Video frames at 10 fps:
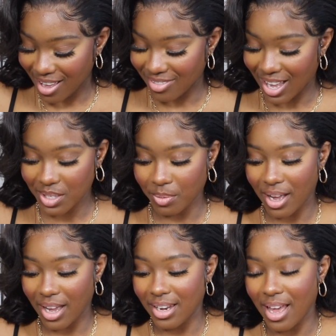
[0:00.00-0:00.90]
that's
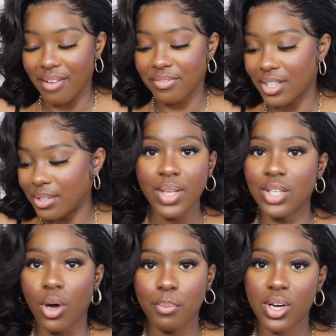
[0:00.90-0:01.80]
why I left.
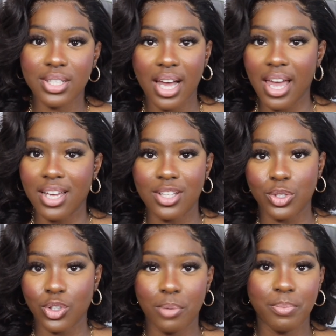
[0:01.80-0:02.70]
Not because I hated the
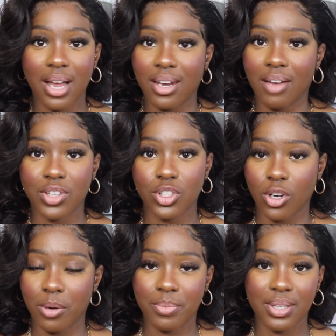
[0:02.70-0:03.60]
job. I loved the
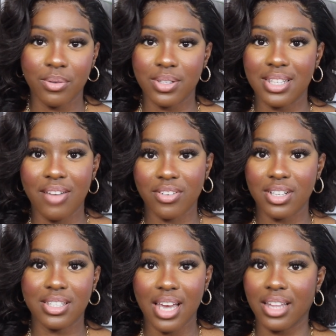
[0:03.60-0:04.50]
job. There was never a
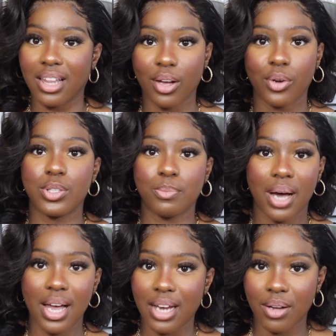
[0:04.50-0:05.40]
day that goes
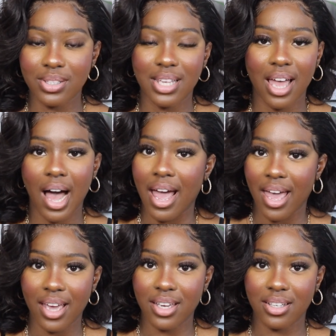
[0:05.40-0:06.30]
by that I would say I
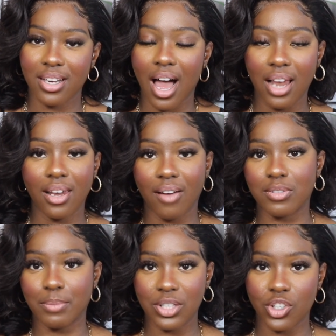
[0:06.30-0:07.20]
hated it. I
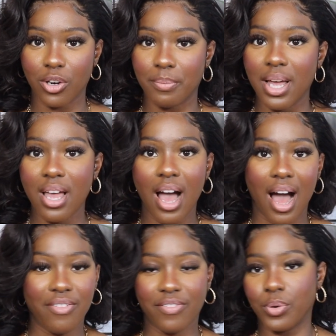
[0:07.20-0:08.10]
loved my job.
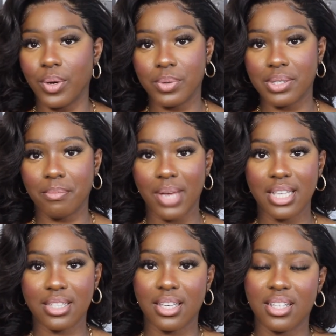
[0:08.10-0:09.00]
I thought it was
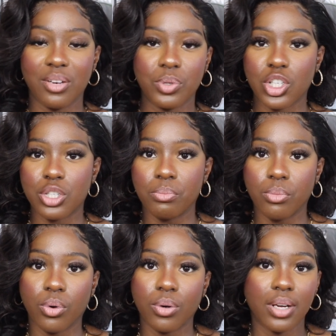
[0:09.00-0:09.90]
amazing. It was just
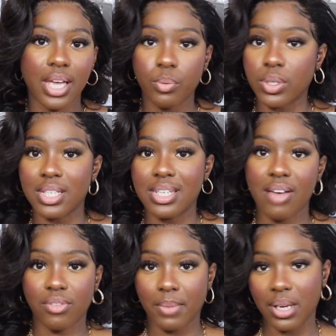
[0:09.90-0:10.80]
more, it wasn't
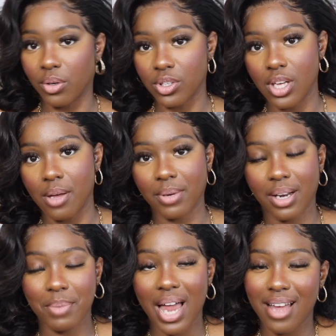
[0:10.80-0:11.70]
never my long-term
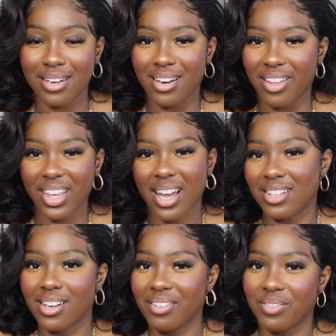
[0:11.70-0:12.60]
plan, and I think I'd
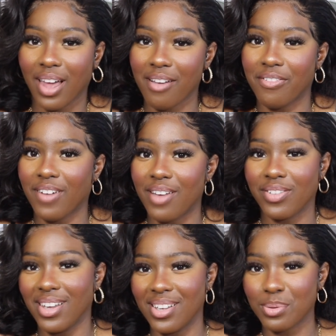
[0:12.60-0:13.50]
done it for like 5
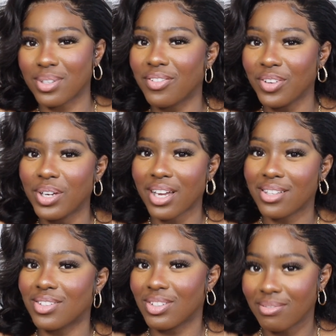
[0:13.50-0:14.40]
years, which I feel like
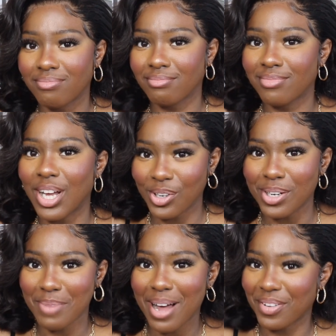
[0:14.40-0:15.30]
is a good
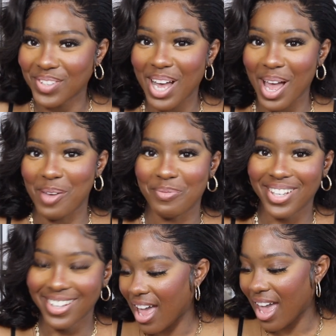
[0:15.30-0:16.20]
amount of time.
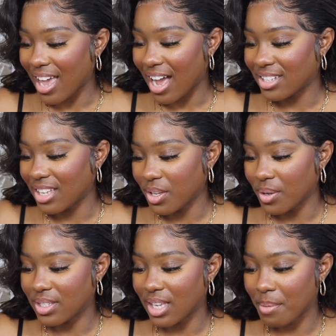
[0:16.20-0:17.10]
Hey, I sent you
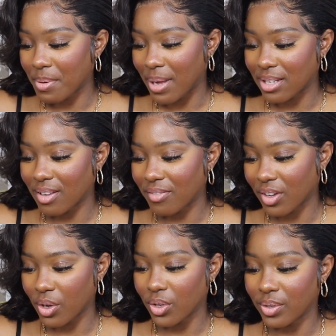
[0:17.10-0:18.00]
a DM about
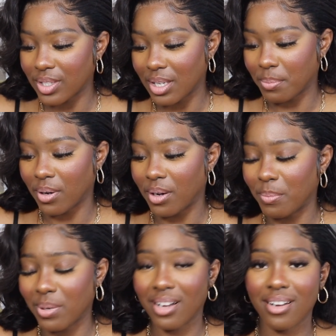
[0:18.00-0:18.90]
something on your Depop.
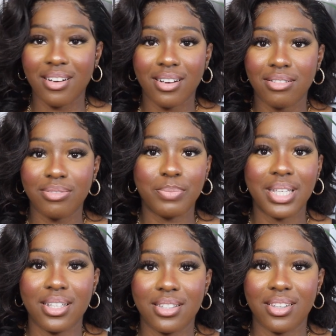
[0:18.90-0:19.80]

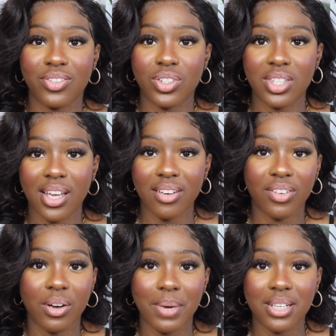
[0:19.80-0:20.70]
Please, if you see
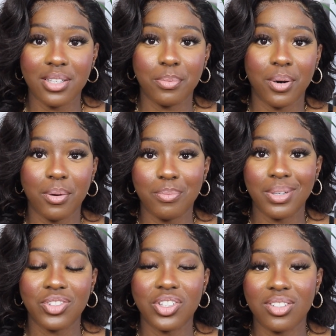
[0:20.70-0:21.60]
anything on my Depop,
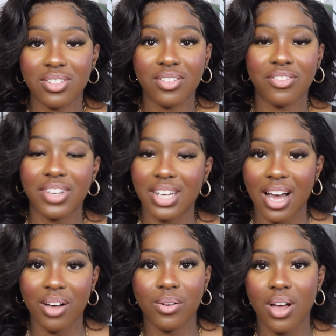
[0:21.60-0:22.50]
just for
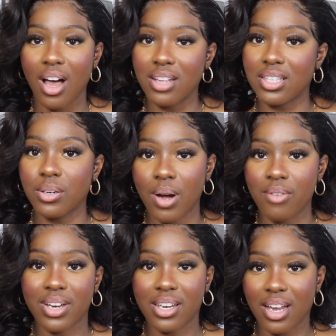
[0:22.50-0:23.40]
now, until I
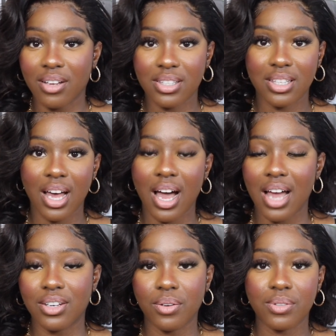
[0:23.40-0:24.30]
re-announce that,
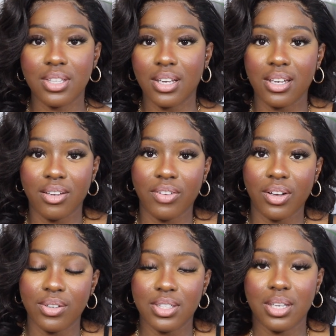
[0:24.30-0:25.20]
I don't sell
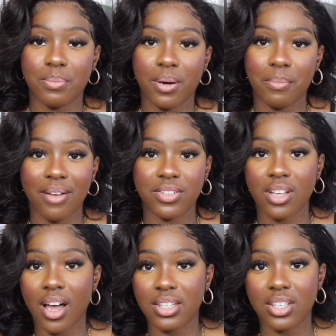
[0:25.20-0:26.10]
anything on Depop. I've
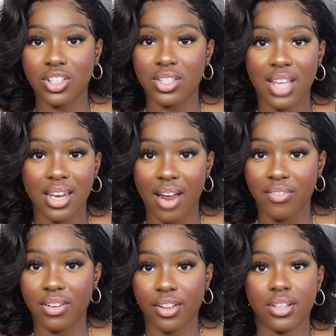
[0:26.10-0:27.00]
started to just send
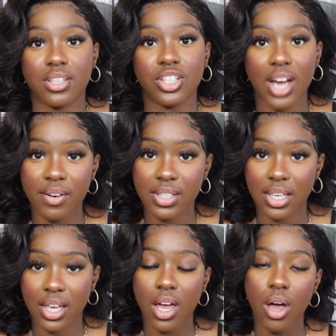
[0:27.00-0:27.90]
everything to
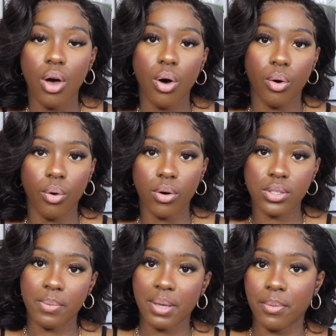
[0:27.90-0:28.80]
charity or
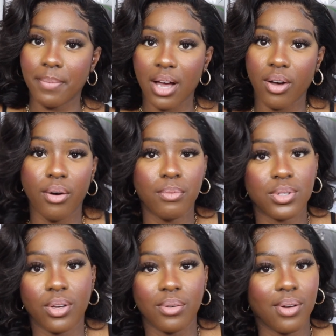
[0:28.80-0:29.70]
to people back home.
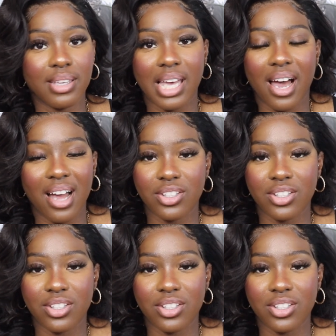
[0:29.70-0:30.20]
So yeah,